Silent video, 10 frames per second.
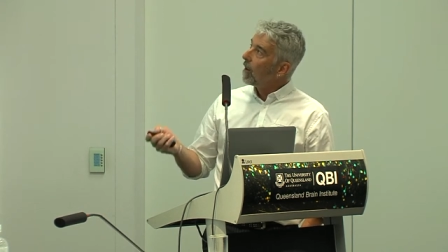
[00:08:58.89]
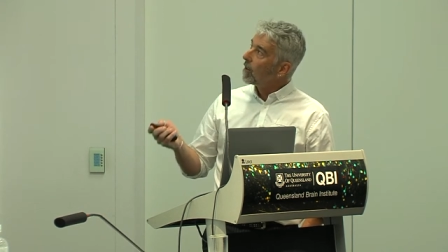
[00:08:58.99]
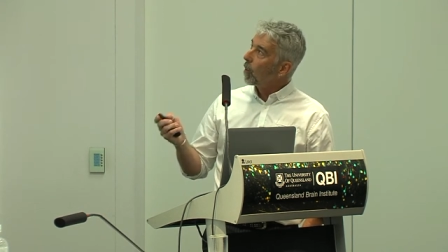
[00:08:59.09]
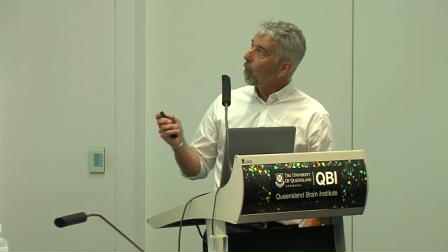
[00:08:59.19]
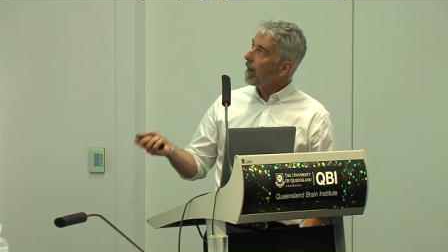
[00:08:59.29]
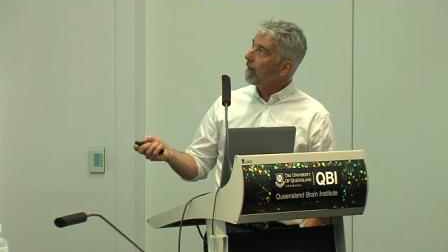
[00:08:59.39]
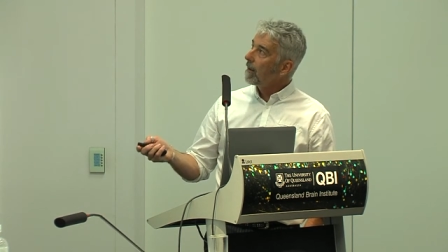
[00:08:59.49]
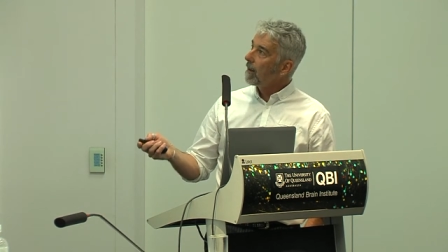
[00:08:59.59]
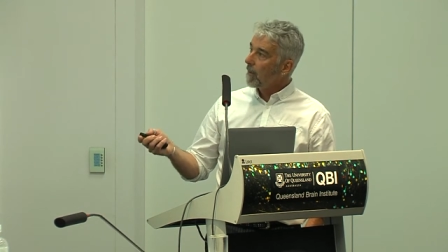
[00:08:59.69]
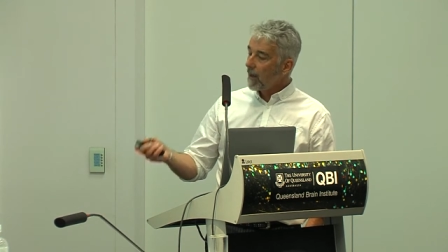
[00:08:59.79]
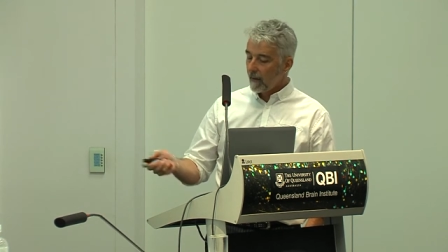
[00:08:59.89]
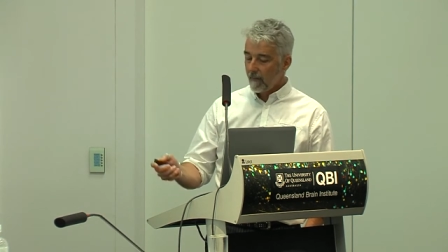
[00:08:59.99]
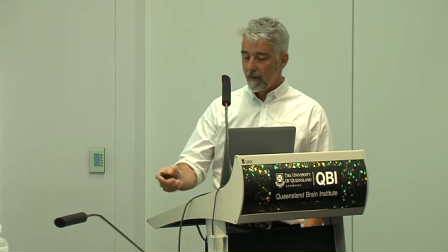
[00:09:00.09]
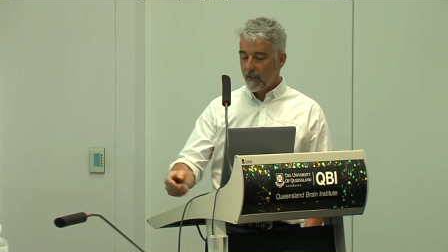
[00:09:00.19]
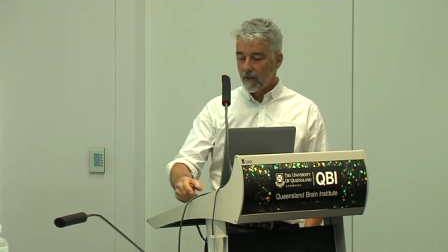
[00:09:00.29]
So when the American
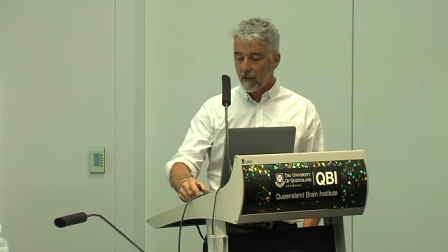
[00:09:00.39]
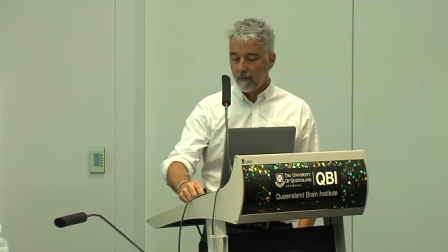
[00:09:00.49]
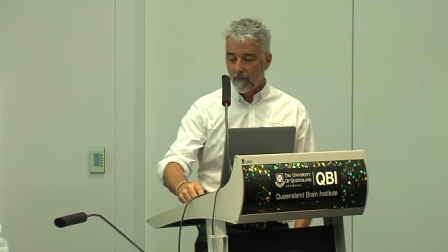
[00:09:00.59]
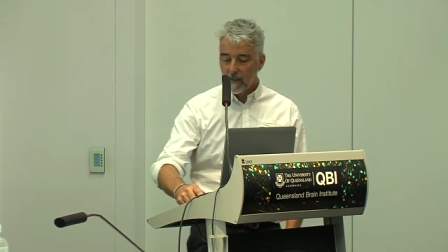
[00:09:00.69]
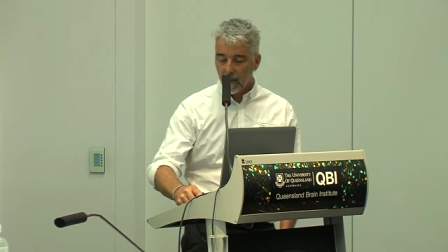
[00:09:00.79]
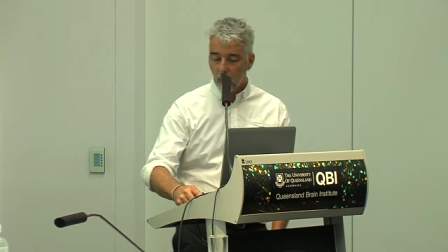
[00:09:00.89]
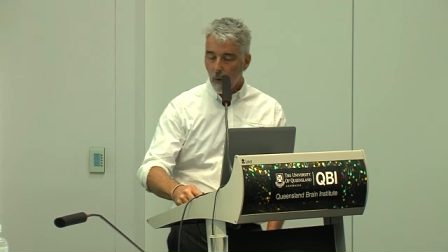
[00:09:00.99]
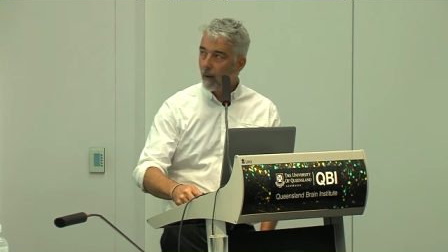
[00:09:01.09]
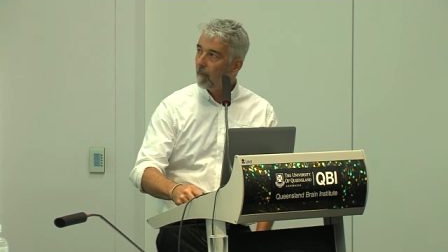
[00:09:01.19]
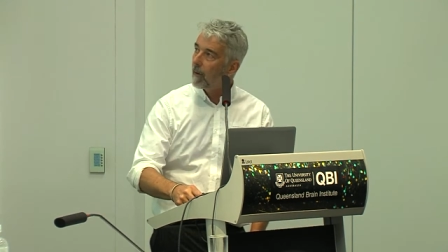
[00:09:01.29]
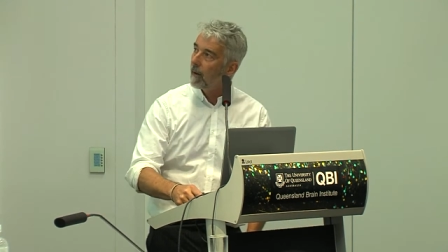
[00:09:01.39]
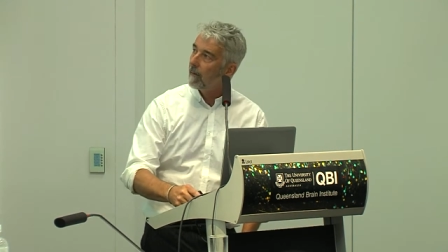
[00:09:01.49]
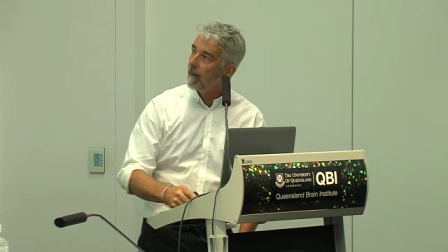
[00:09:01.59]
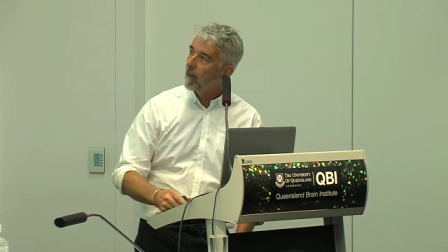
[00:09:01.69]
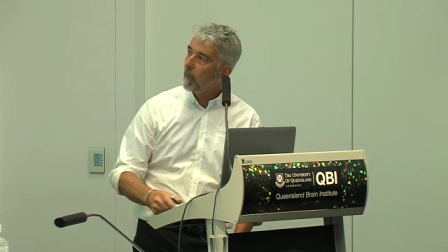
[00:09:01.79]
physicians visit Guam,
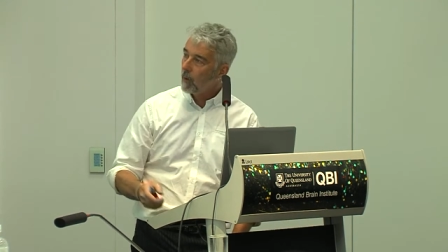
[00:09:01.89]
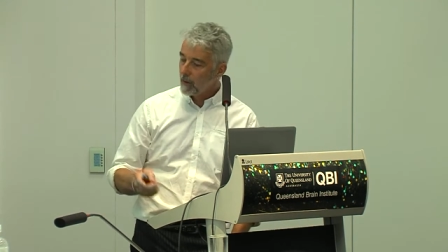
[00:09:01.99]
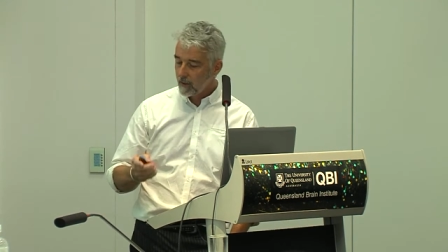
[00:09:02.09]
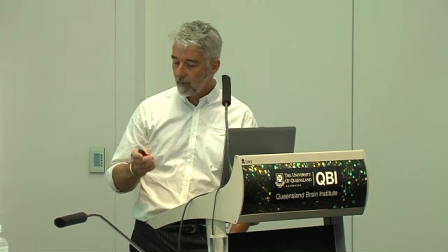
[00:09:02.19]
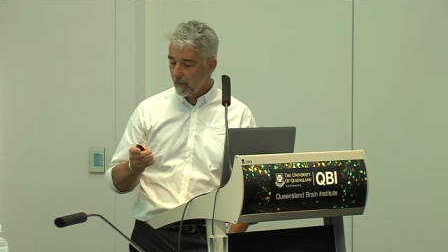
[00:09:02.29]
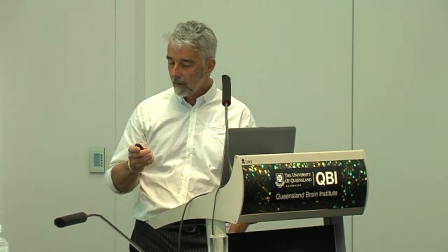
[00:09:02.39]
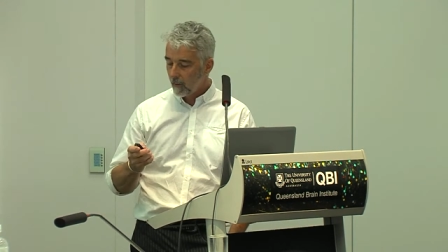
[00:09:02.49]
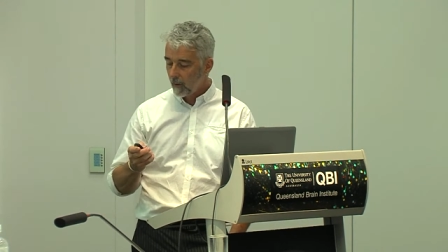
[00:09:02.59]
they report something